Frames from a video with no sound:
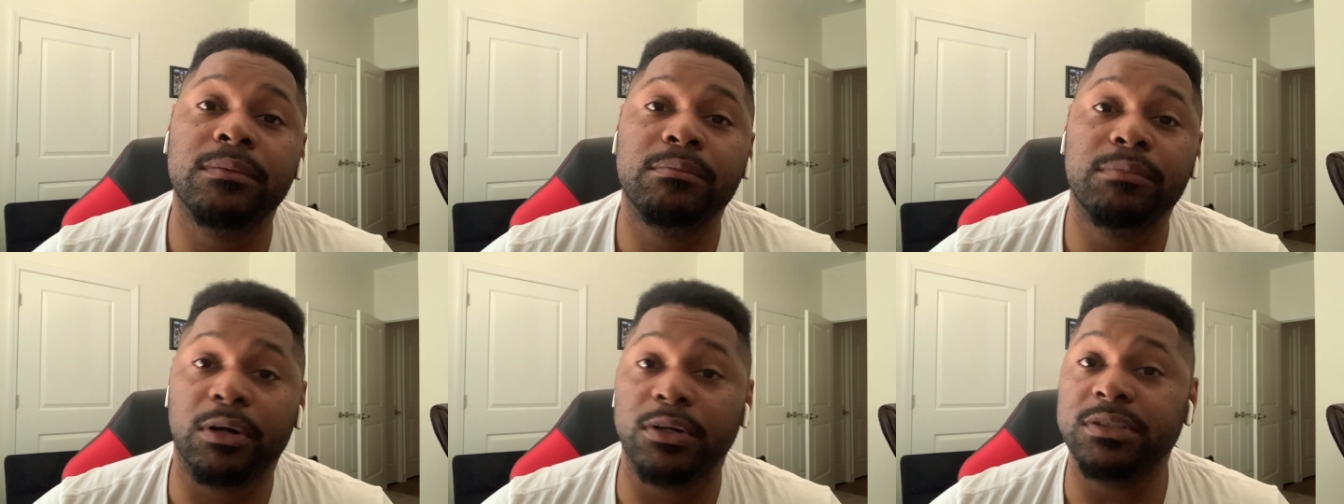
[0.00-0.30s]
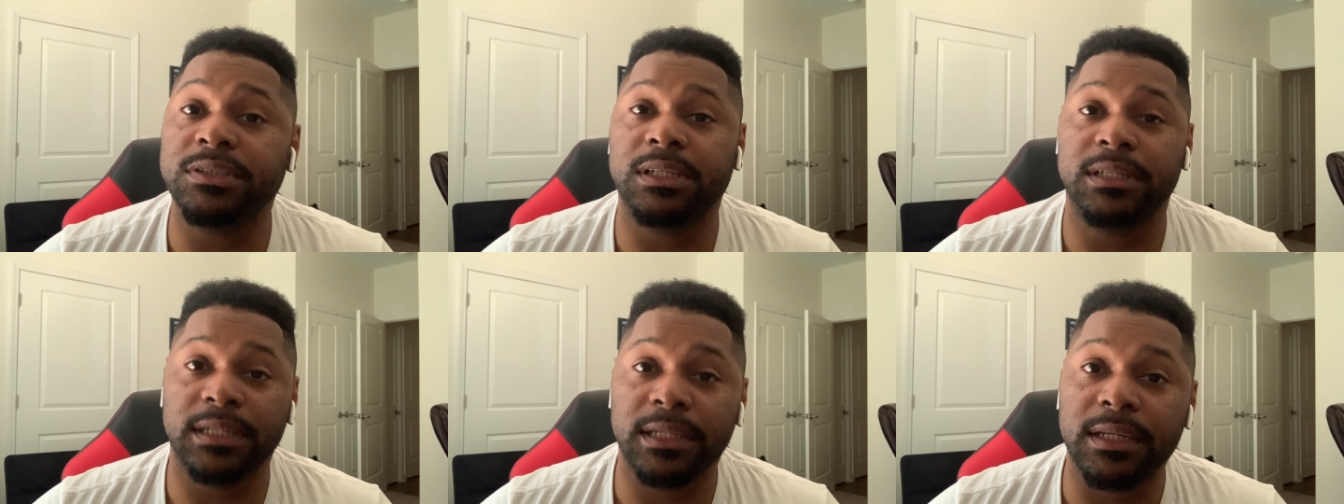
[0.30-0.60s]

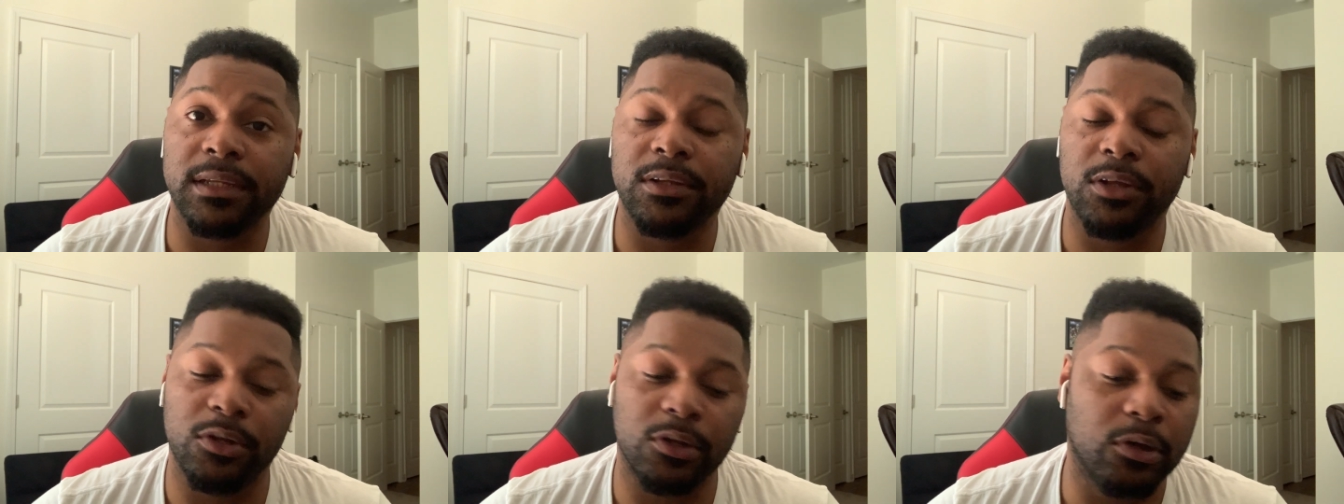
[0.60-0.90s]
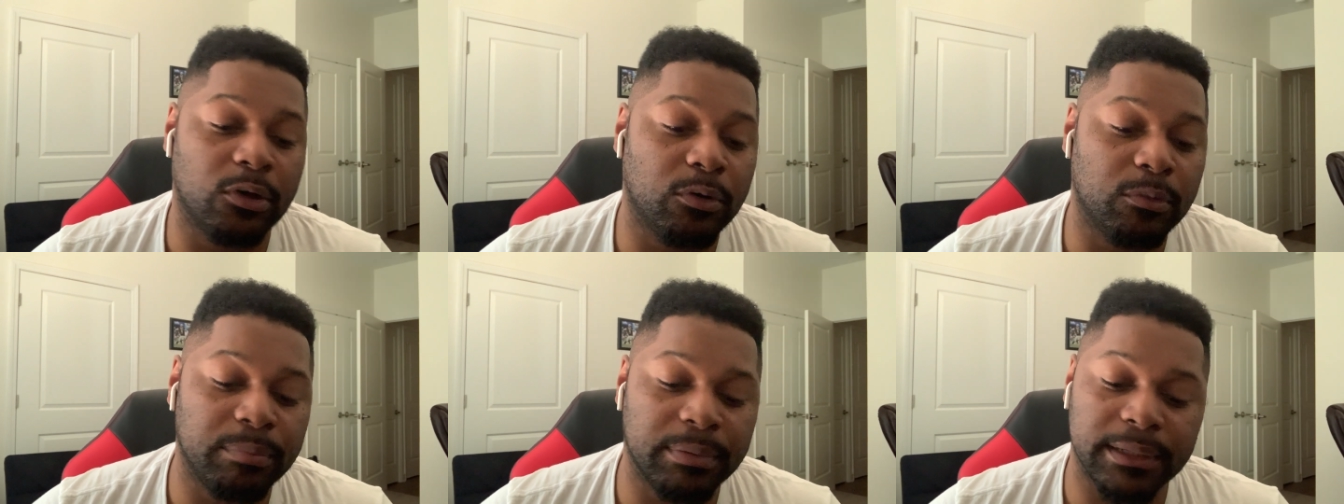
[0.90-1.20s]
personally, you
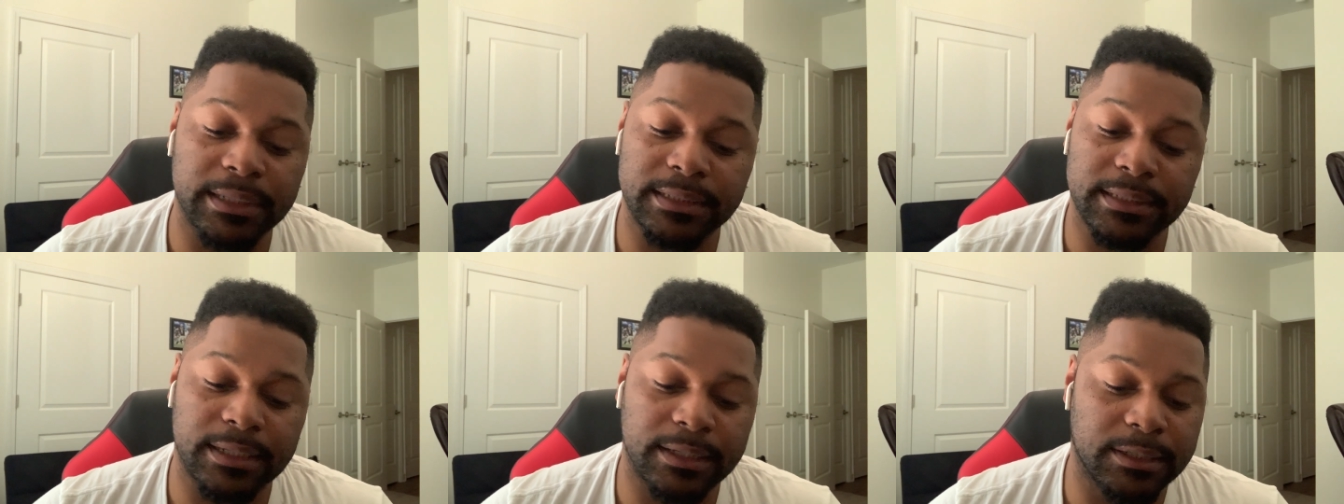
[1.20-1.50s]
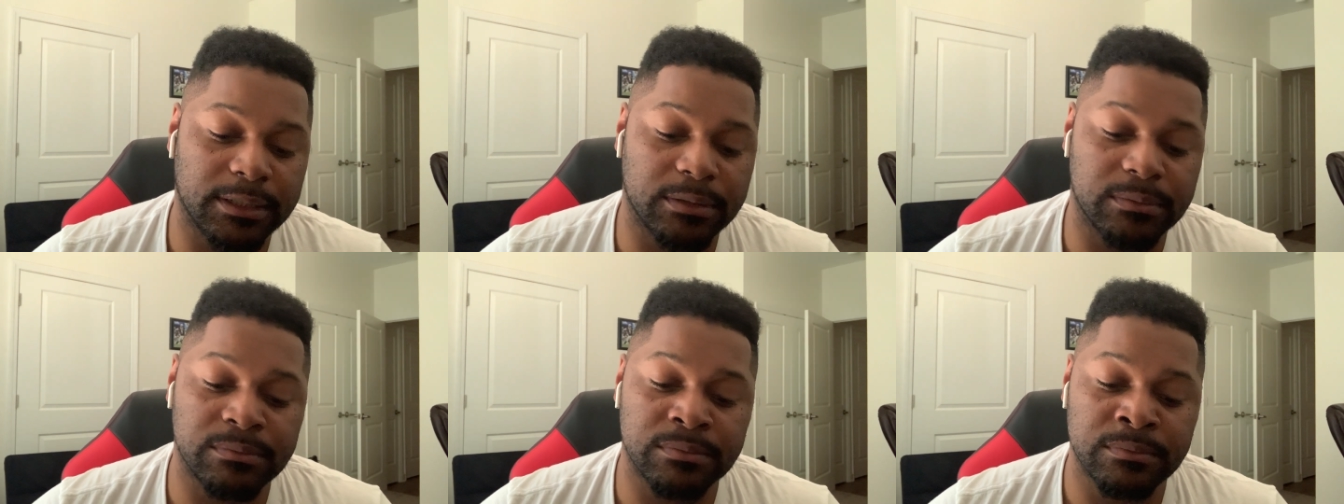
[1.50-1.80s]
know, but
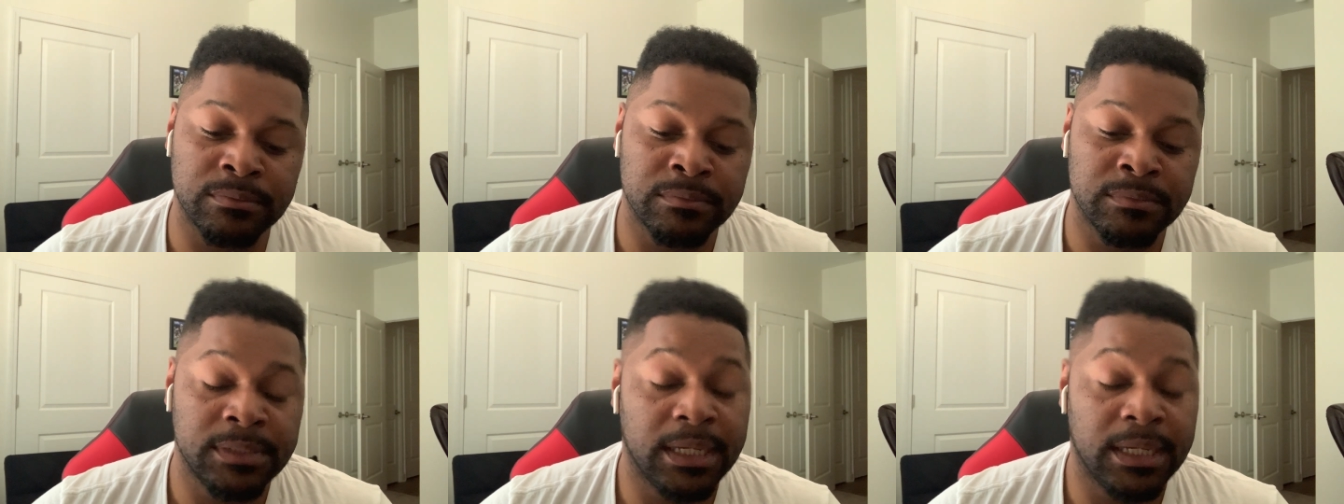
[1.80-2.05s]
um,